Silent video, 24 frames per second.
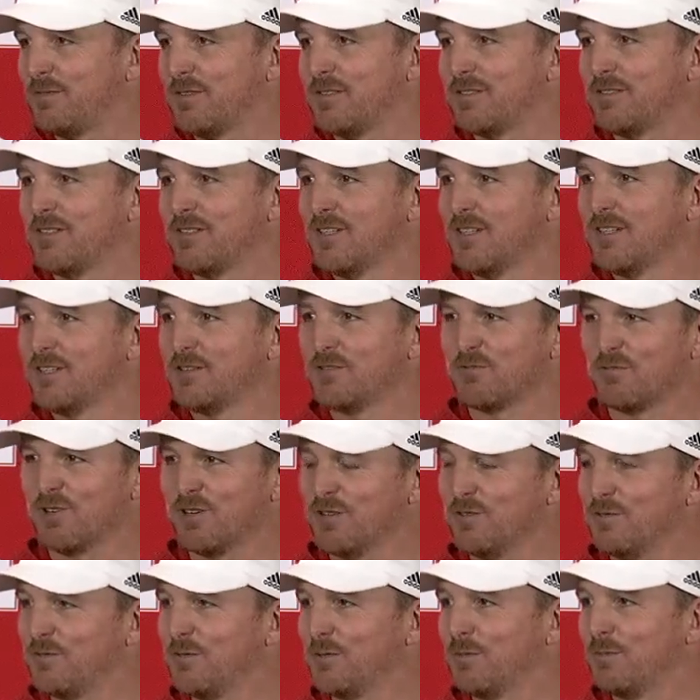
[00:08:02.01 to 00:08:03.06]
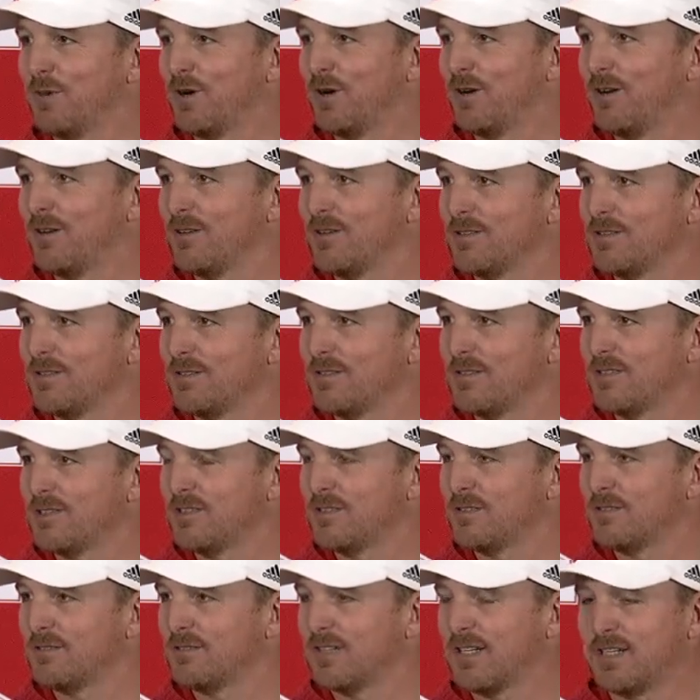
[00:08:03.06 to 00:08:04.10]
and run the football and
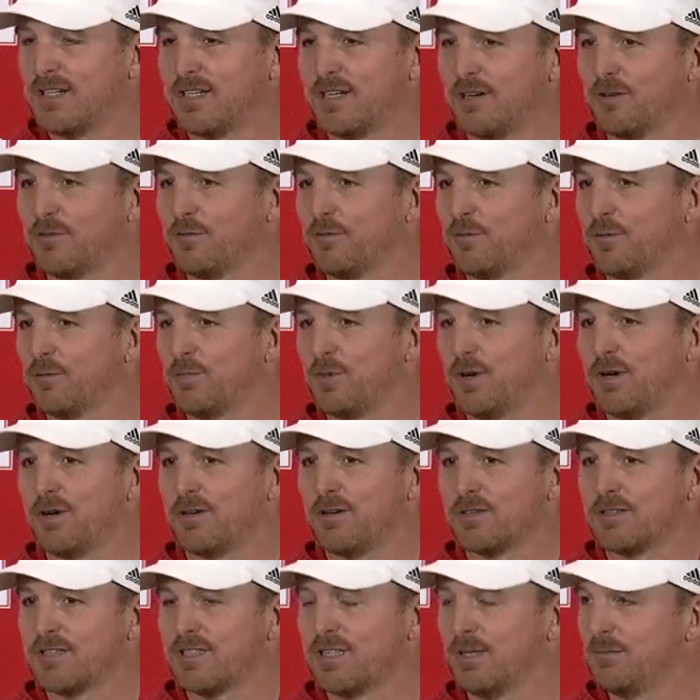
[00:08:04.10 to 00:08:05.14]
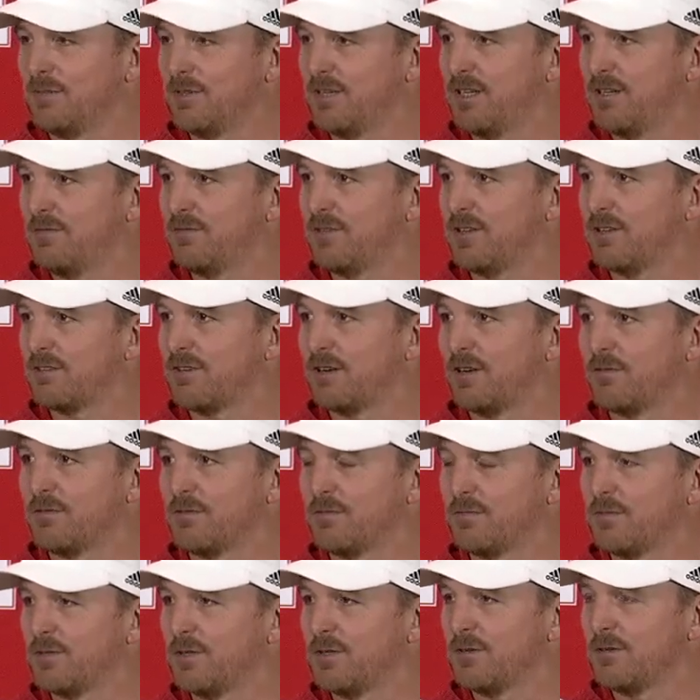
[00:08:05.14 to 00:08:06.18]
you know take care of the football and keep the defense off the
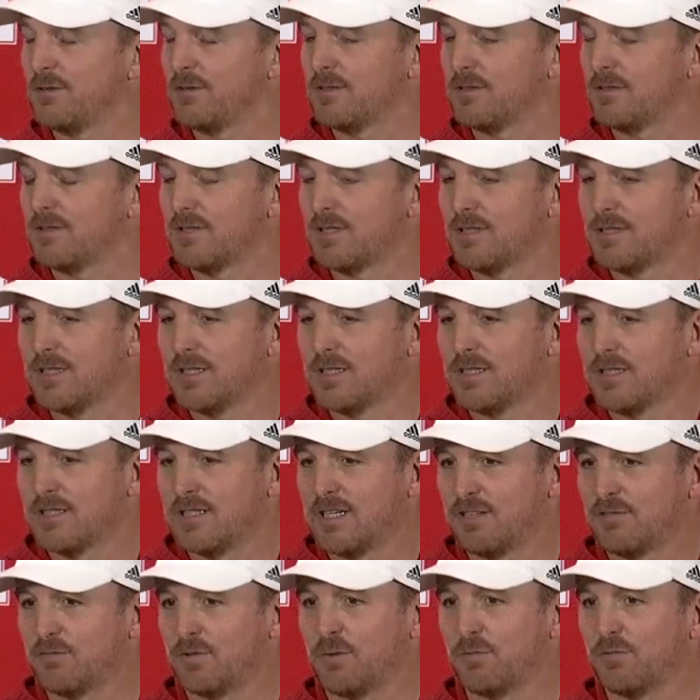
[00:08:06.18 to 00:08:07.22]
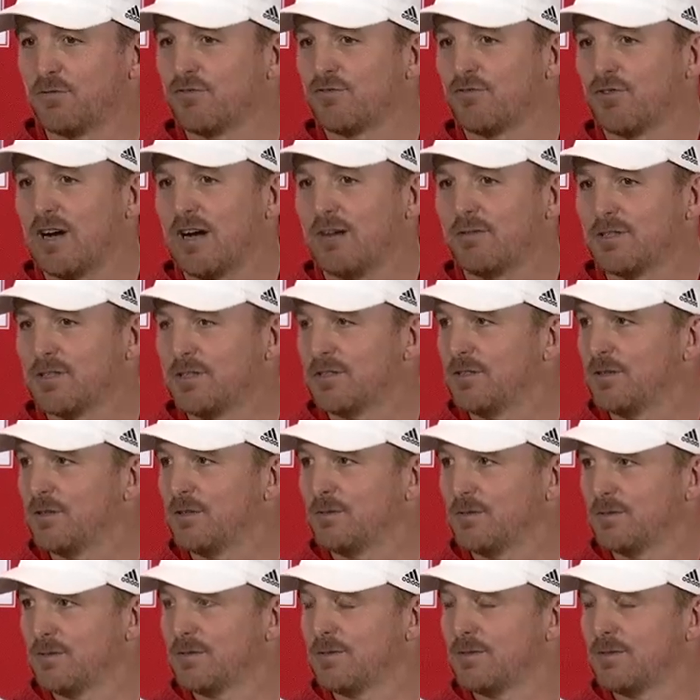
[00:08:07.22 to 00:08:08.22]
field and that's what we're striving to do.